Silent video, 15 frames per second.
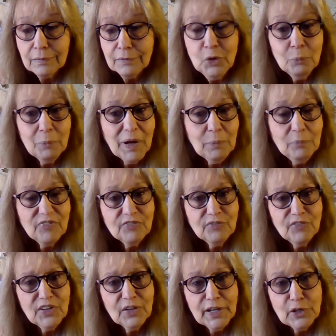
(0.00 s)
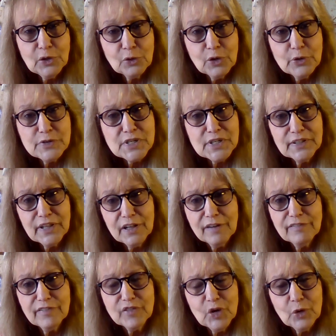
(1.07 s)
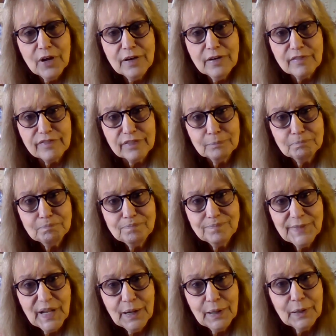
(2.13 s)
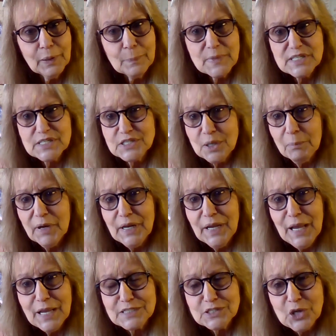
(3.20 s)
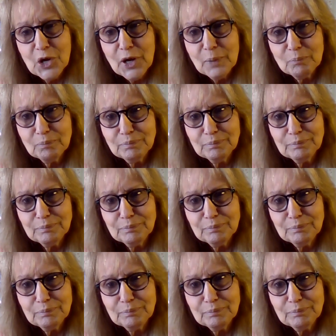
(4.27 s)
you may feel like you're losing the love of your life. Um, somebody has not